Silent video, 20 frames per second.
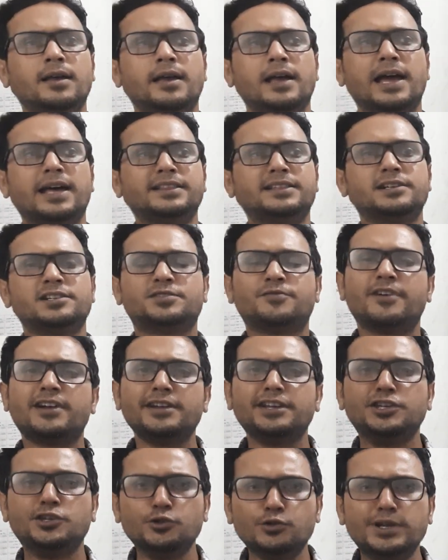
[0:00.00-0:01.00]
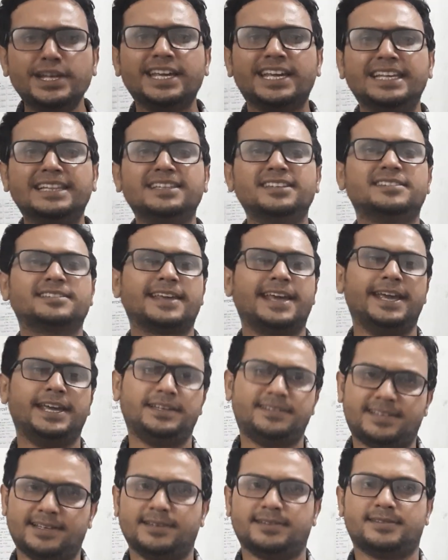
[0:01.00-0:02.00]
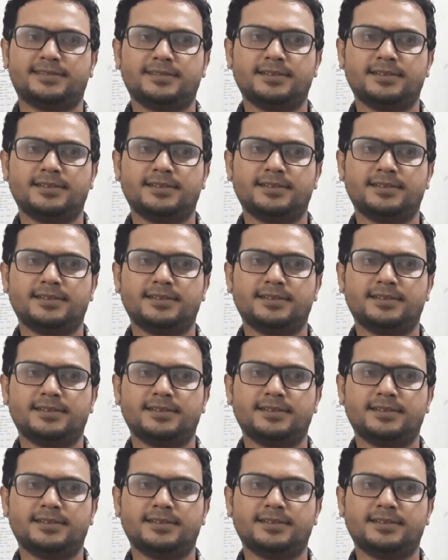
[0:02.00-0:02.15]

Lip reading: and that's very unique in these cases.